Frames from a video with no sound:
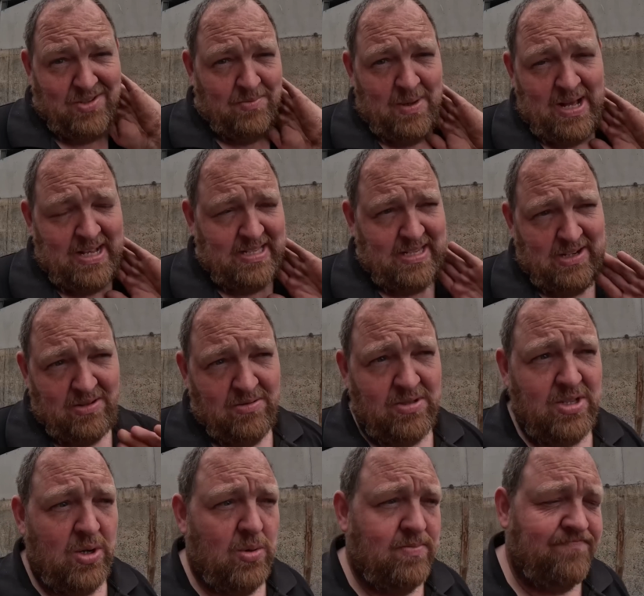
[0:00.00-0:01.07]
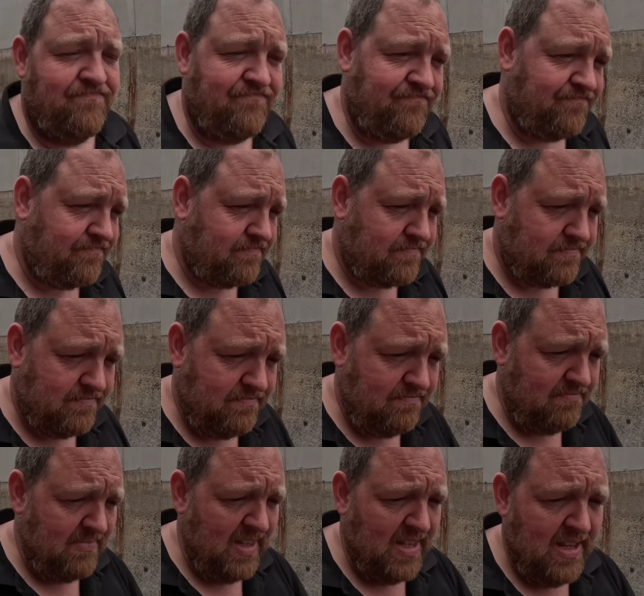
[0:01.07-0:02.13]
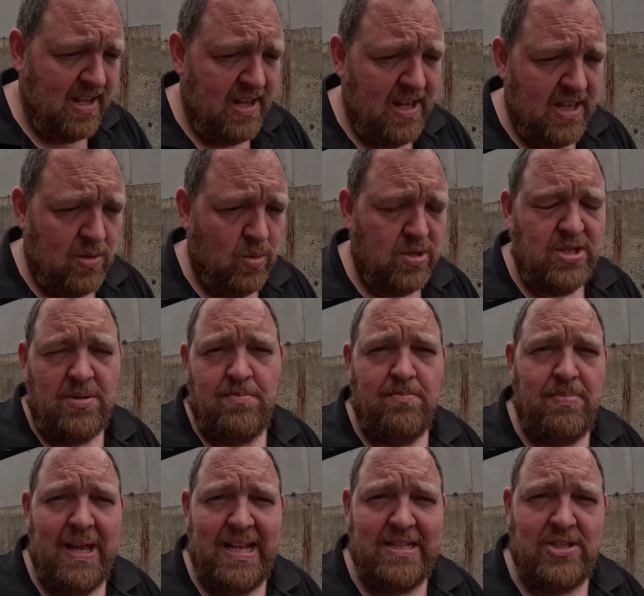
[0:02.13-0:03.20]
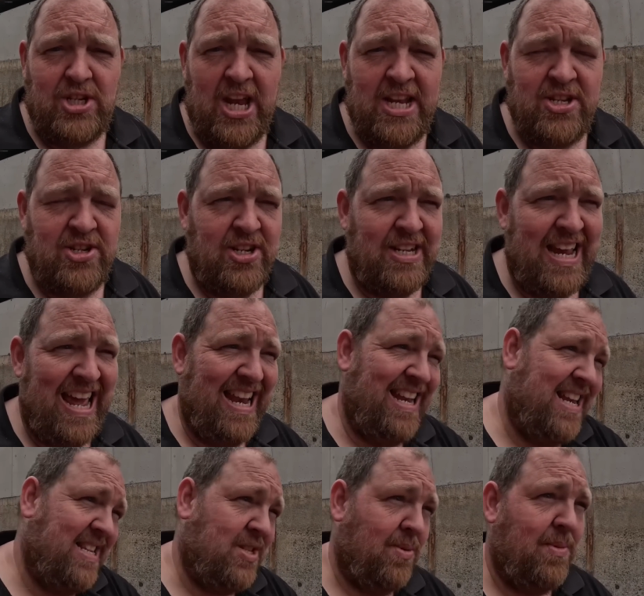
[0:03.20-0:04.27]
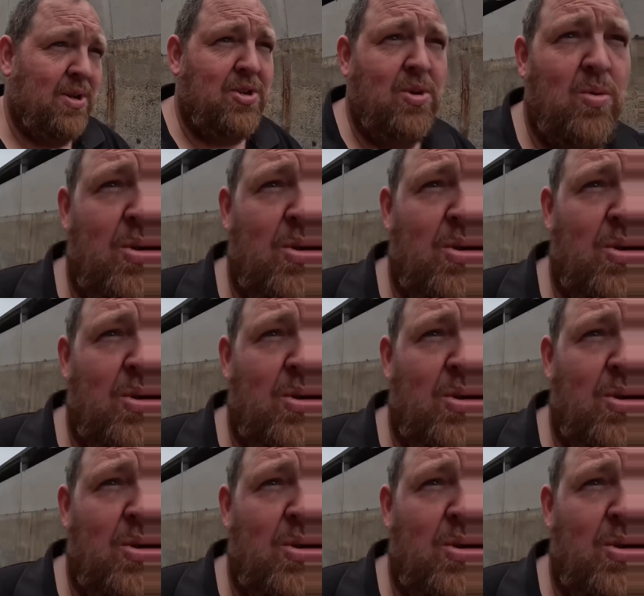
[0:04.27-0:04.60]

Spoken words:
from last year, so there was some blades changing it then, so I'm not too